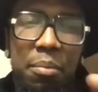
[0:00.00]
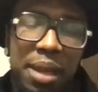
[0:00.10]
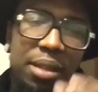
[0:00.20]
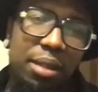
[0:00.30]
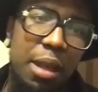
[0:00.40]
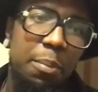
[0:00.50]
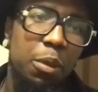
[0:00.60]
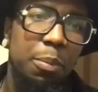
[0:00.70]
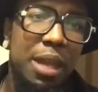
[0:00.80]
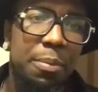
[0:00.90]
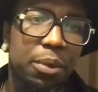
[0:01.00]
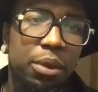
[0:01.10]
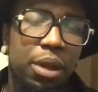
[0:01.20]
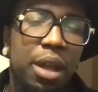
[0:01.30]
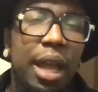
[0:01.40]
Be simple,
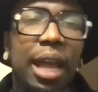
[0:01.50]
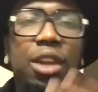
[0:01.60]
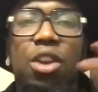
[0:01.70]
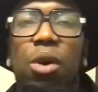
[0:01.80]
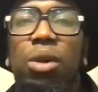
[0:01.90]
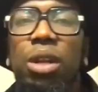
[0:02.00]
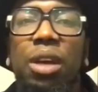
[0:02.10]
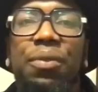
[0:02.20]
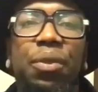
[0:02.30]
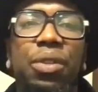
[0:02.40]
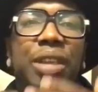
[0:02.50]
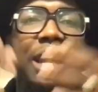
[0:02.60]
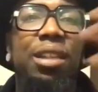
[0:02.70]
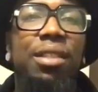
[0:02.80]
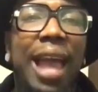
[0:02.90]
people, and don't look for the
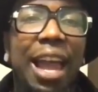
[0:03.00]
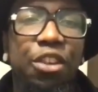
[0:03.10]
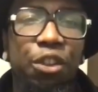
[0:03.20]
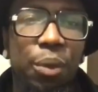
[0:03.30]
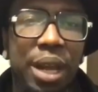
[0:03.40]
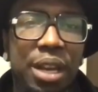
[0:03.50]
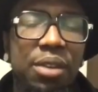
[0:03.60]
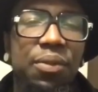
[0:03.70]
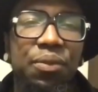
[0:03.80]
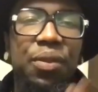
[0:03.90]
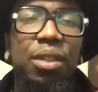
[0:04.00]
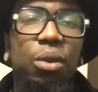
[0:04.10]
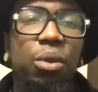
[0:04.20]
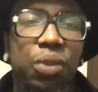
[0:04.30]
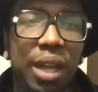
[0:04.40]
exaggerated
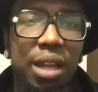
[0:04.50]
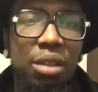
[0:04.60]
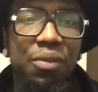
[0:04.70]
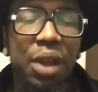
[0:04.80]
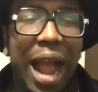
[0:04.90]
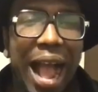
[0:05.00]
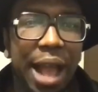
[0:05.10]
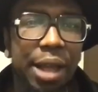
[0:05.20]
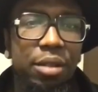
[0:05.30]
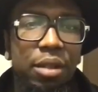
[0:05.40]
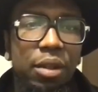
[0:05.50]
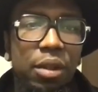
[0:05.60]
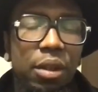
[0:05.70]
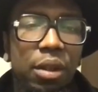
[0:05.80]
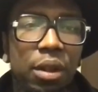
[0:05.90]
physical things of your eyes.
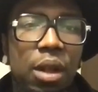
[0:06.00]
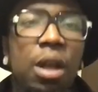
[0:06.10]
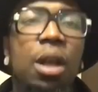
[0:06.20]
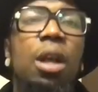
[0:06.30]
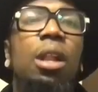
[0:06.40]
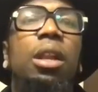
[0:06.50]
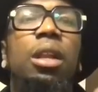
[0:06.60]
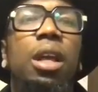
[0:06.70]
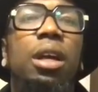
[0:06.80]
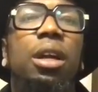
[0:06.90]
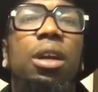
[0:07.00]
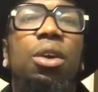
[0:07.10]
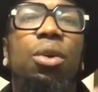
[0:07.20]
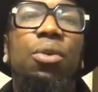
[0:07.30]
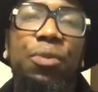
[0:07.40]
Look
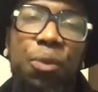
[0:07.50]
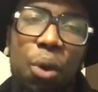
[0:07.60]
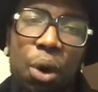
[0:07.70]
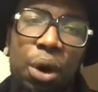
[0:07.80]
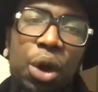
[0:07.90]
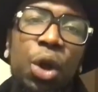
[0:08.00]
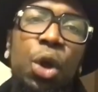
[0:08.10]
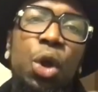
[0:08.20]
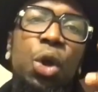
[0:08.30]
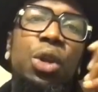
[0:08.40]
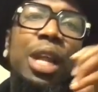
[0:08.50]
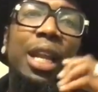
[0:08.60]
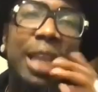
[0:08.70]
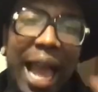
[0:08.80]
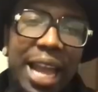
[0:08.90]
for the
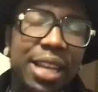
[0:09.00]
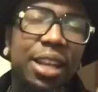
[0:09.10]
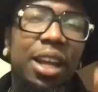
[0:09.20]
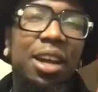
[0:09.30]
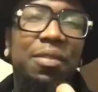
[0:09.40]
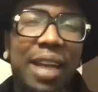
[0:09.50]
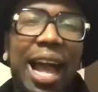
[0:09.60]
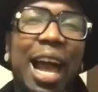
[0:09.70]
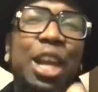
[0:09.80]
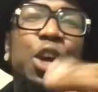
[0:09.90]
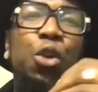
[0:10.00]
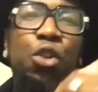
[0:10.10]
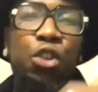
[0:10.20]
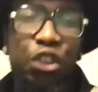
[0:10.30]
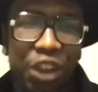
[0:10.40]
light of God
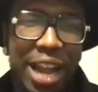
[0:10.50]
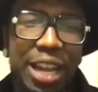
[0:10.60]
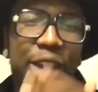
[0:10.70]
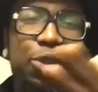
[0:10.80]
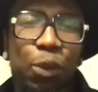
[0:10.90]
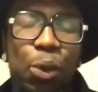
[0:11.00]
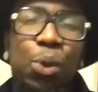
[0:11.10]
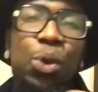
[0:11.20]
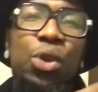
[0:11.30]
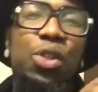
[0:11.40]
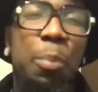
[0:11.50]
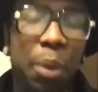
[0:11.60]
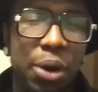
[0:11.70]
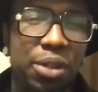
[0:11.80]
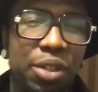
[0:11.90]
shining through the
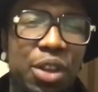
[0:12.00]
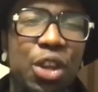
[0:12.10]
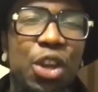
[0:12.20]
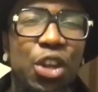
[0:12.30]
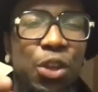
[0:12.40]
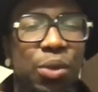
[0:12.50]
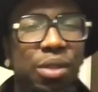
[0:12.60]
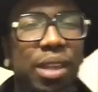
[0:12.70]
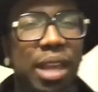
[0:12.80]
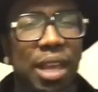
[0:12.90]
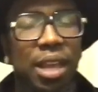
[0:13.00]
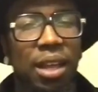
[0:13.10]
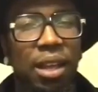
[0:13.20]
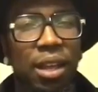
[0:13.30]
person you see.